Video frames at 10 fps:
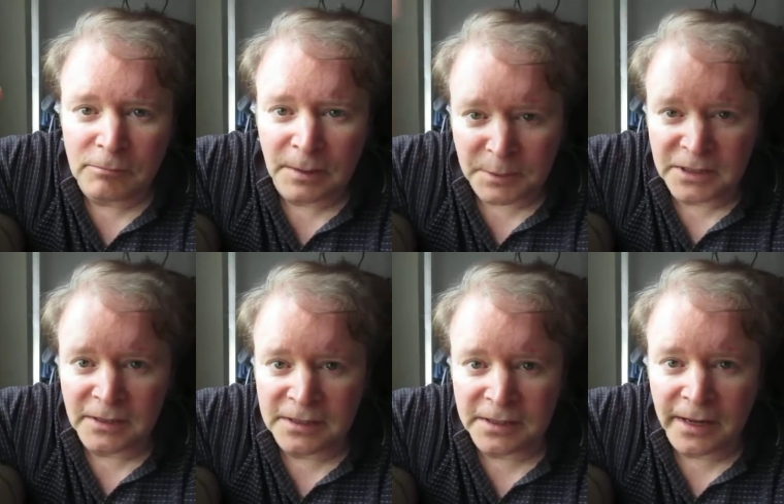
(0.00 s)
their
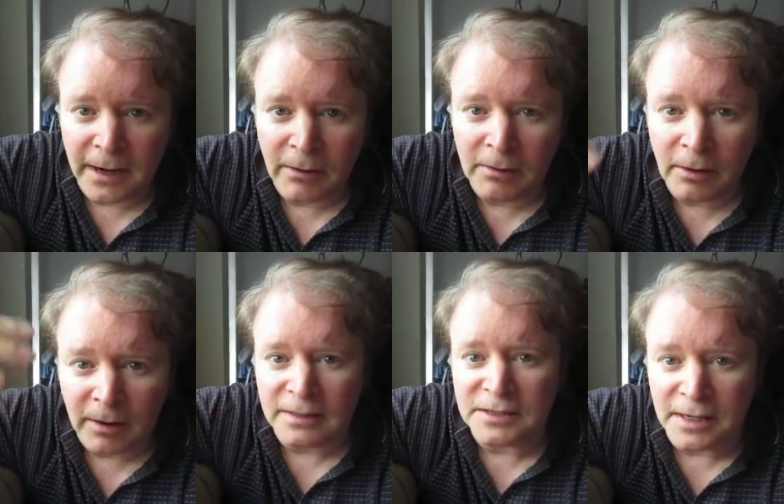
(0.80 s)
patooties in the air
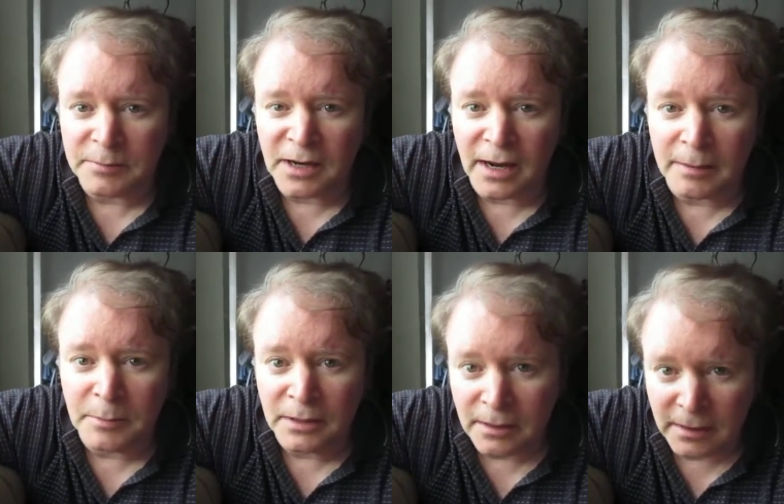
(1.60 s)
all at the same time